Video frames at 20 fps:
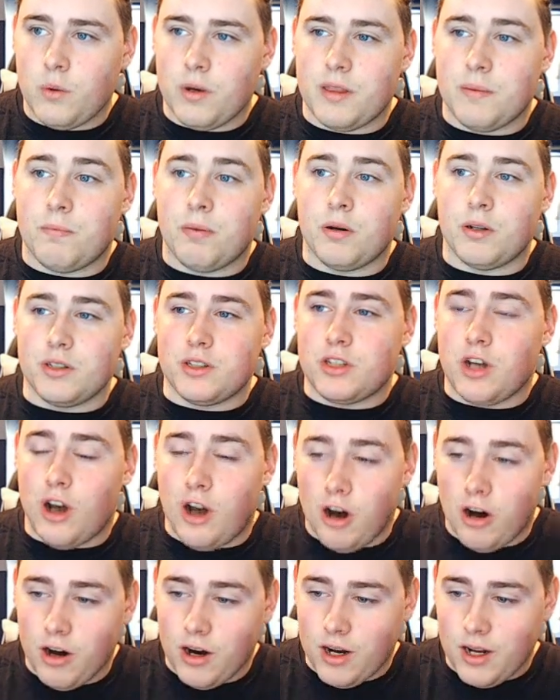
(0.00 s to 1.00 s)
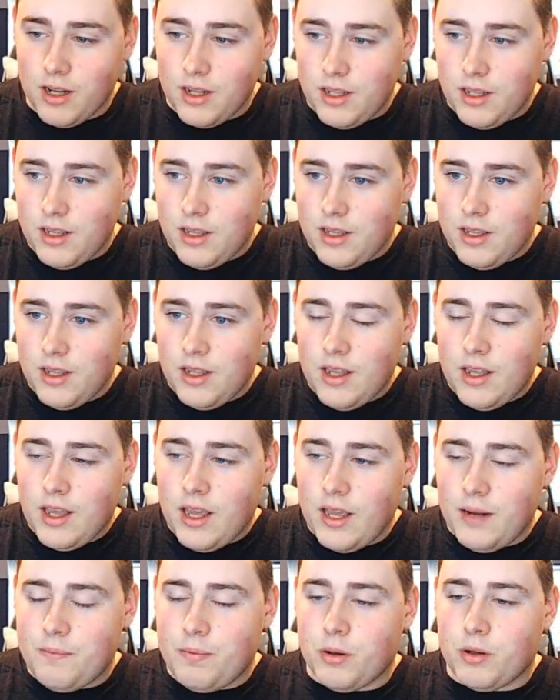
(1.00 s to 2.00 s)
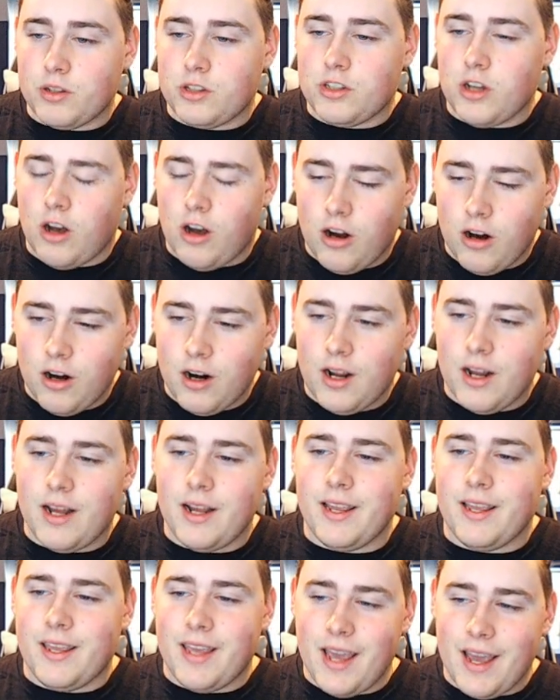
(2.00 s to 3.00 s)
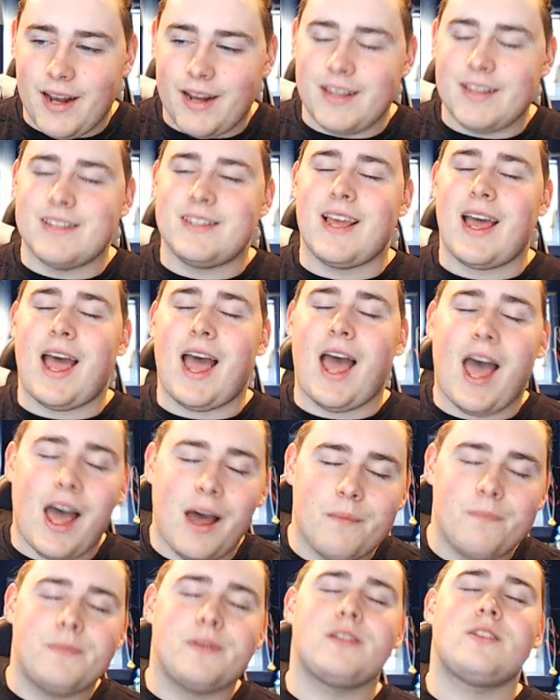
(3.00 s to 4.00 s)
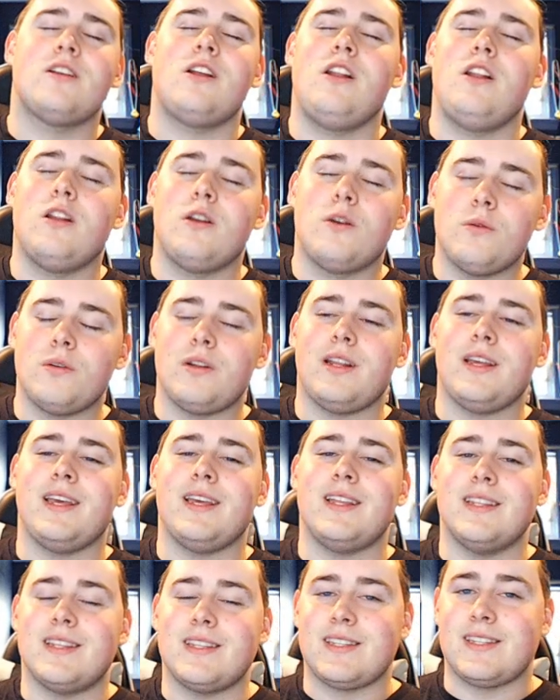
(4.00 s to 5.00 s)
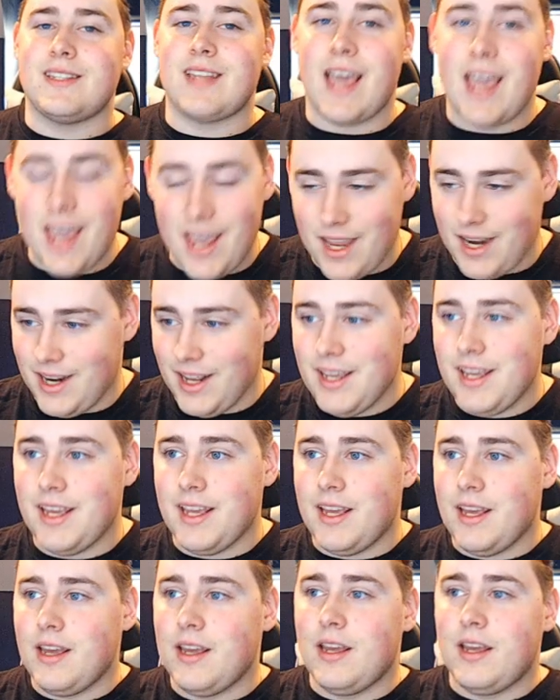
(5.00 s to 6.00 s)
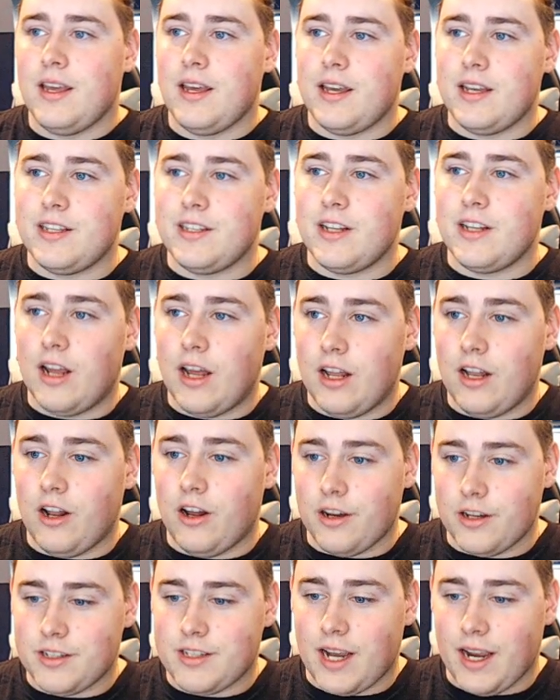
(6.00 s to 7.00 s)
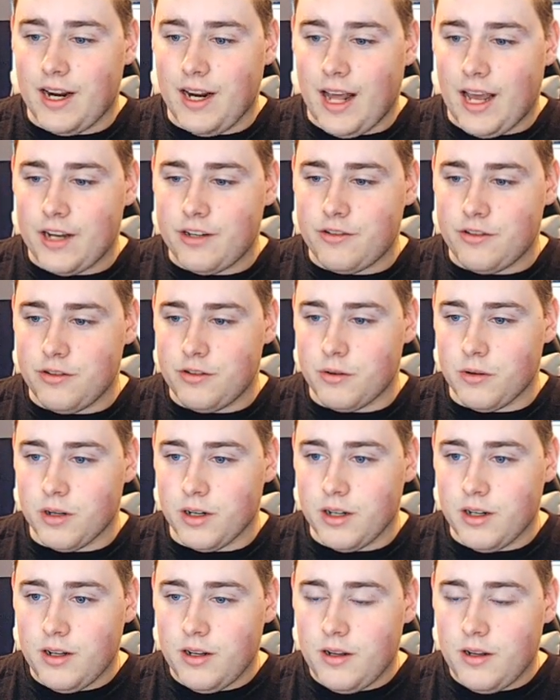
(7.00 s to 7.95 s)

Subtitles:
with Poltara, and Poltara again is absolutely insane alongside Last Resort.